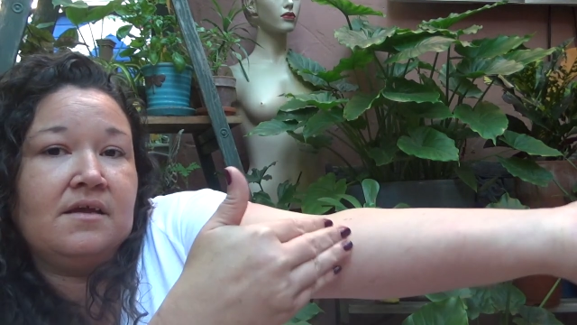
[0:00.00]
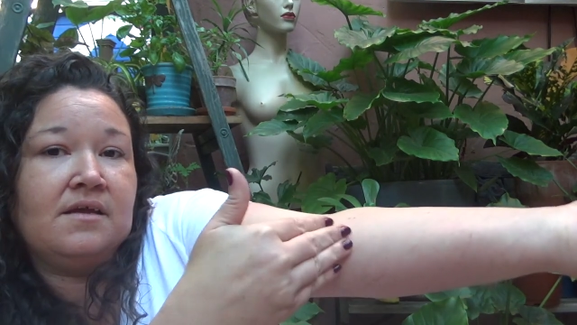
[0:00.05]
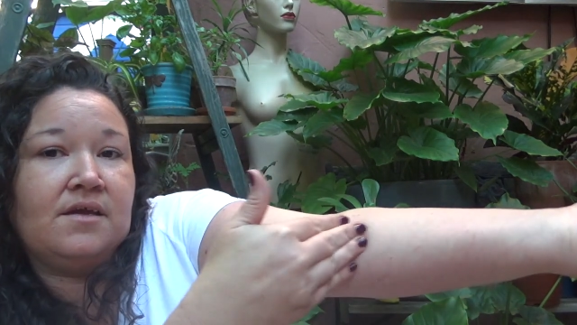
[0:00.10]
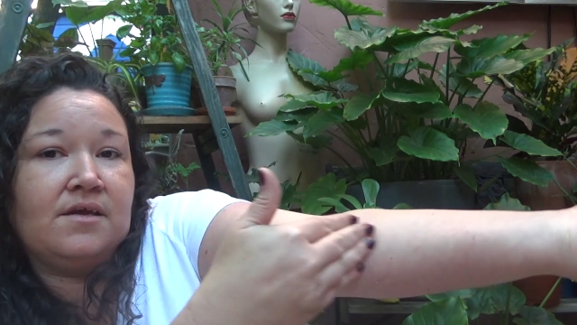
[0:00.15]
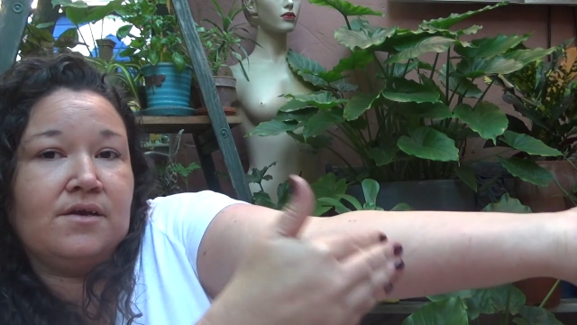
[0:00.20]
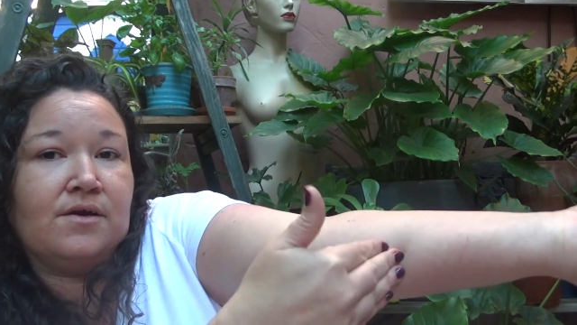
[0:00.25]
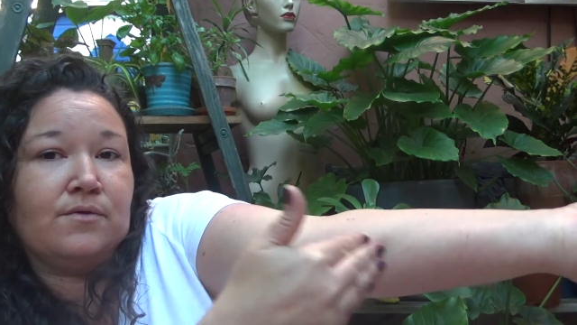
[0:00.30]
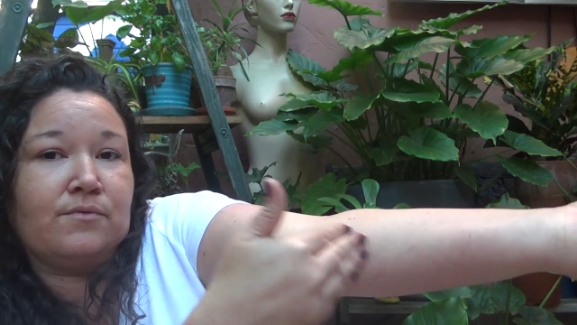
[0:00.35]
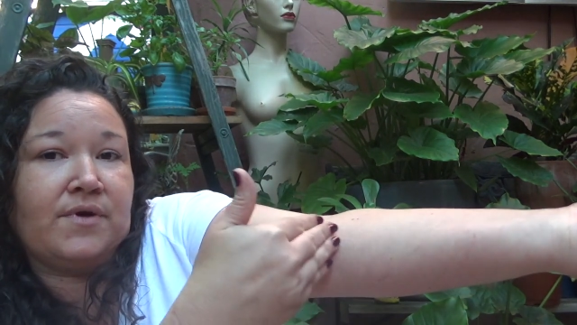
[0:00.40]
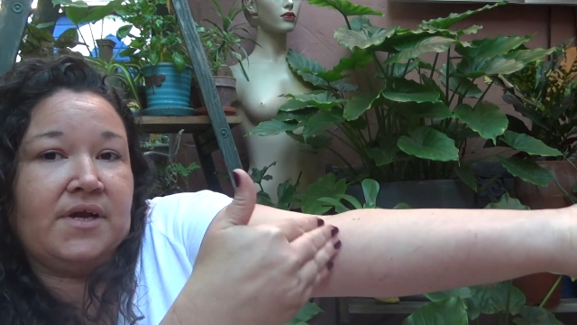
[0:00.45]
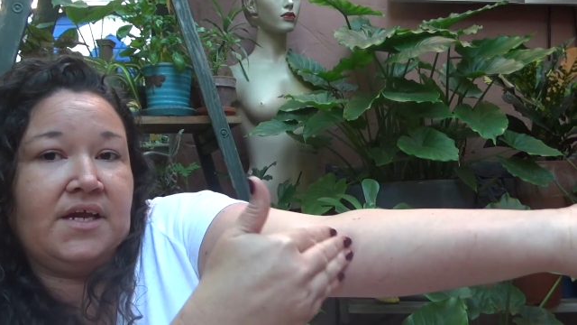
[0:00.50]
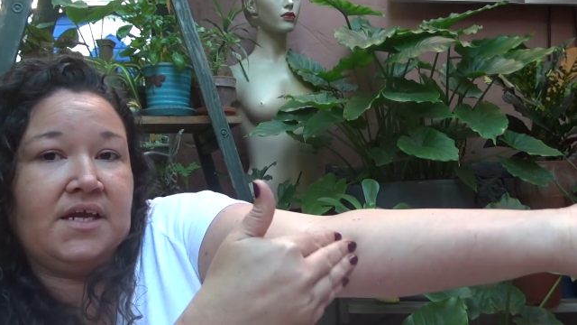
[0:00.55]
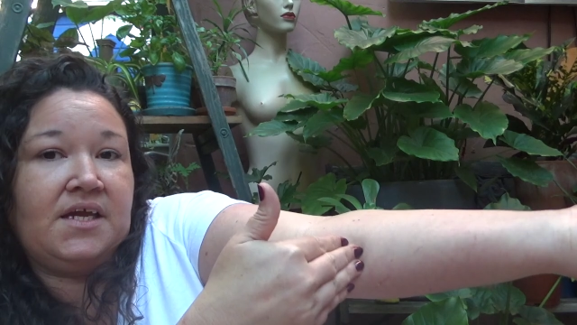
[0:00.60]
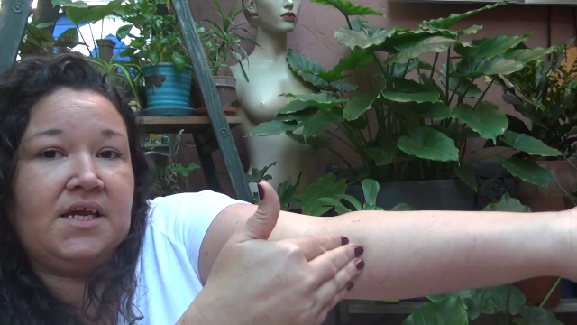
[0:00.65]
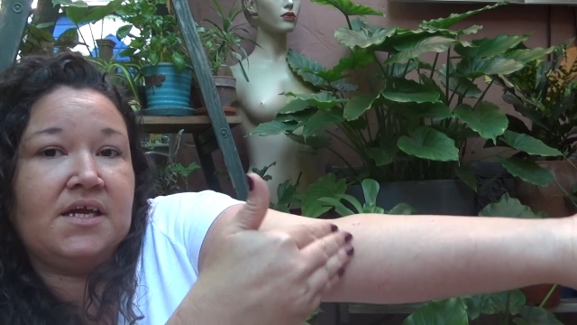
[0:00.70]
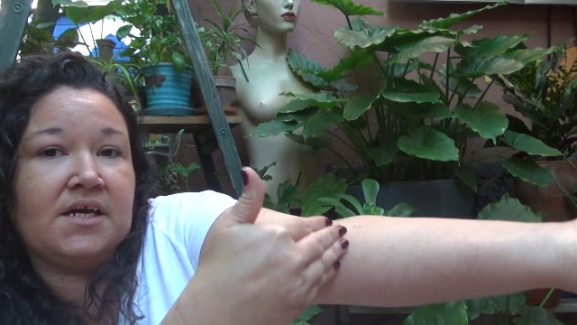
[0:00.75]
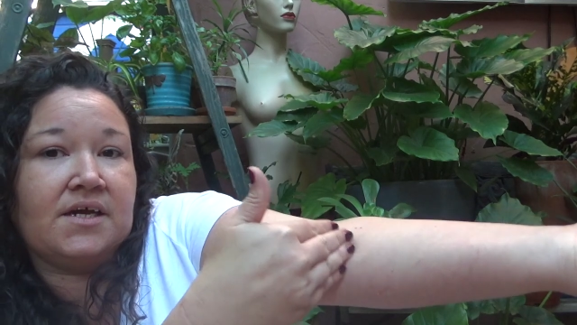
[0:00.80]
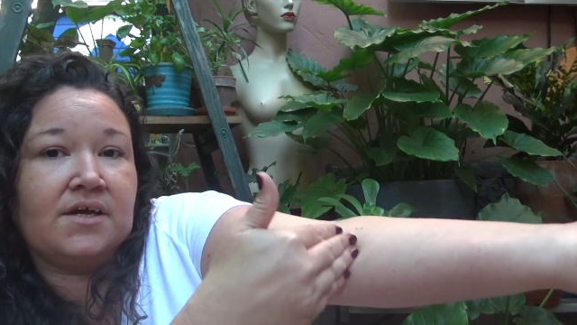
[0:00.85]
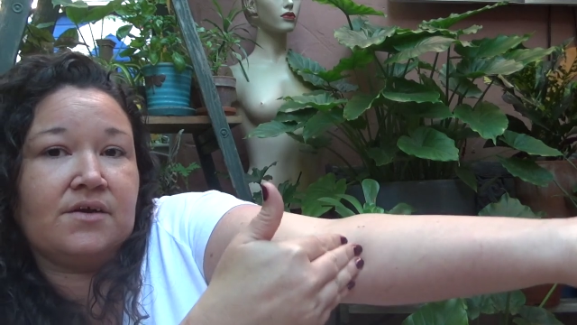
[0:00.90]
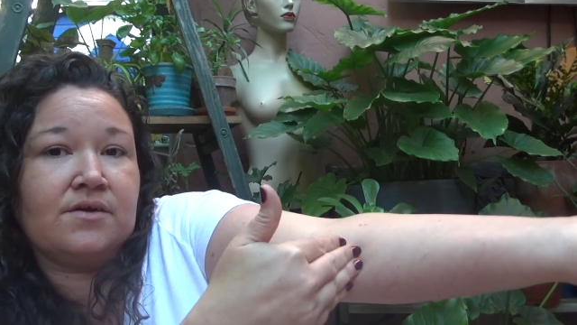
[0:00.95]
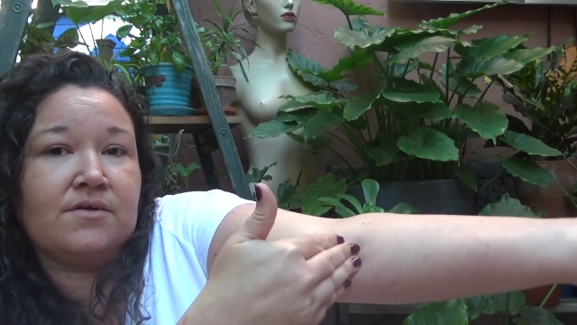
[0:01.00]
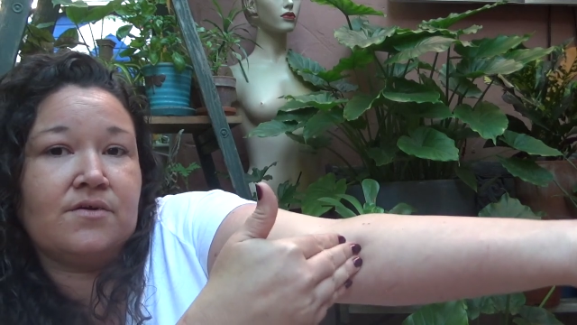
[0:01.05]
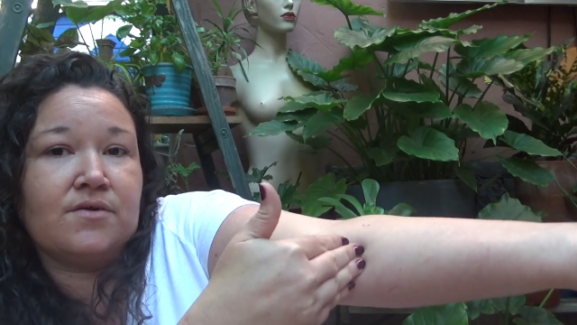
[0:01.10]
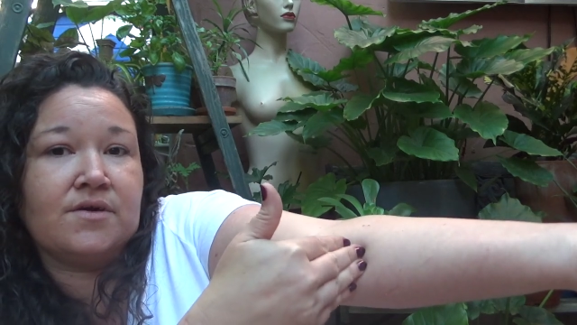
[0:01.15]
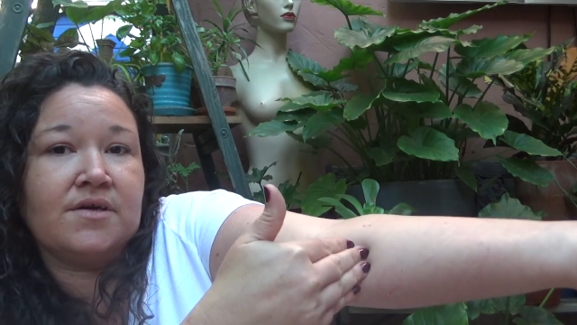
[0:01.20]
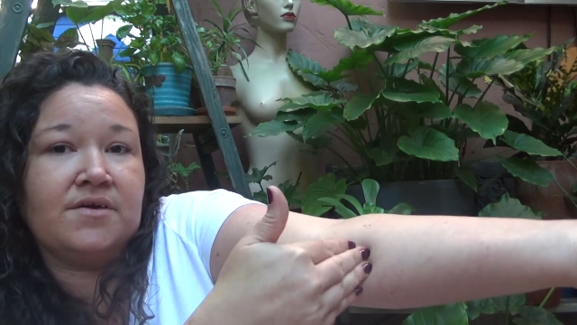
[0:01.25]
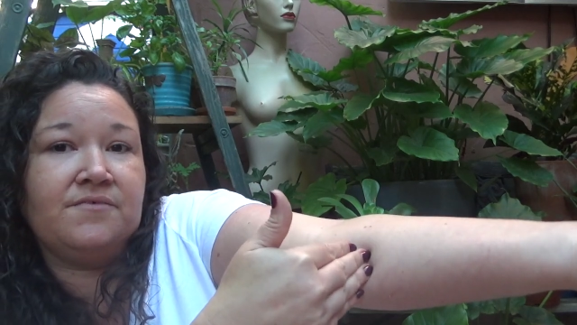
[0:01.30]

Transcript: you know right here or